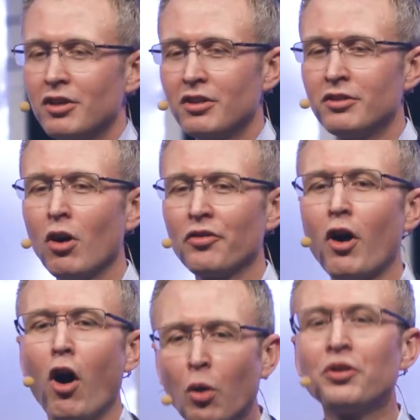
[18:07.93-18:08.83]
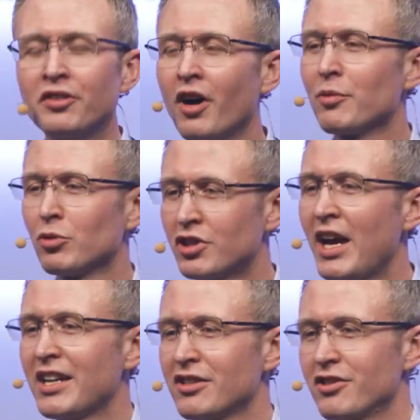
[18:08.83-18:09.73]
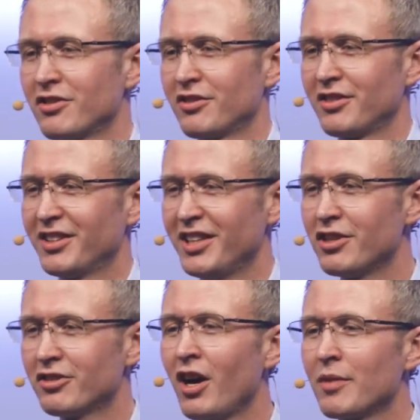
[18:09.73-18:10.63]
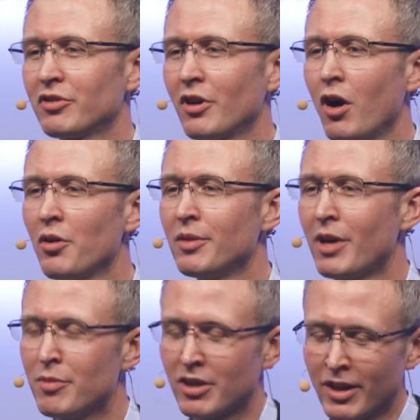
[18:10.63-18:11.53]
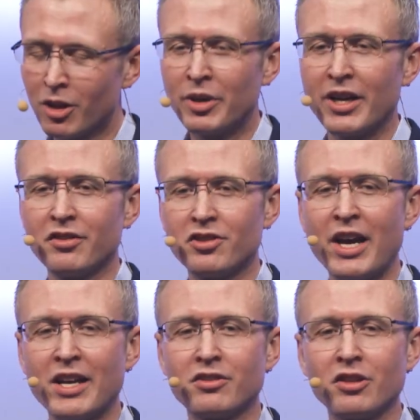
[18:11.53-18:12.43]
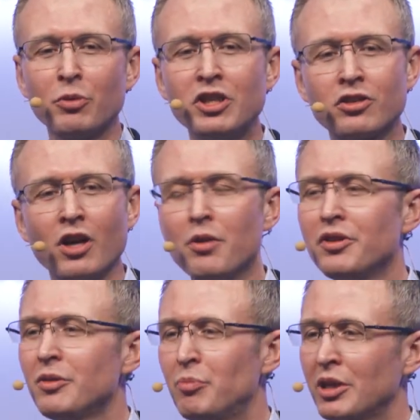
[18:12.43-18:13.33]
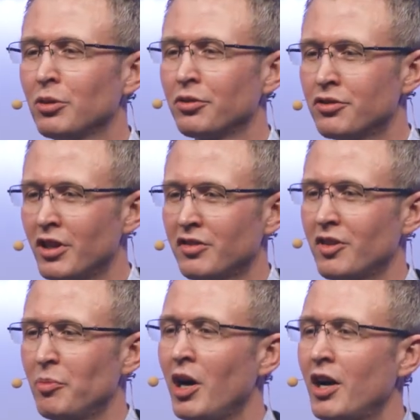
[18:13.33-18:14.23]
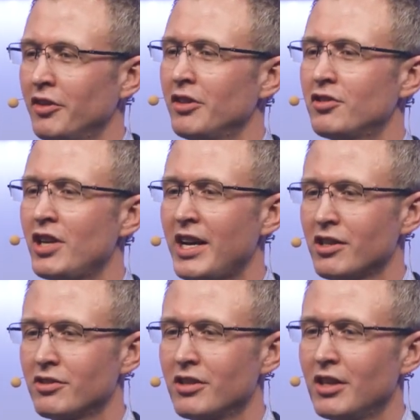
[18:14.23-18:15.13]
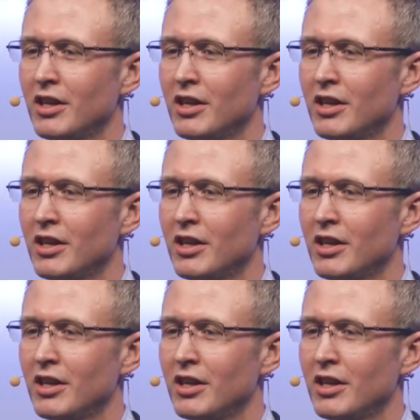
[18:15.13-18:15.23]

Not the whole design will change each time. So only maybe a little bit has changed. So we should only build just the part that has changed.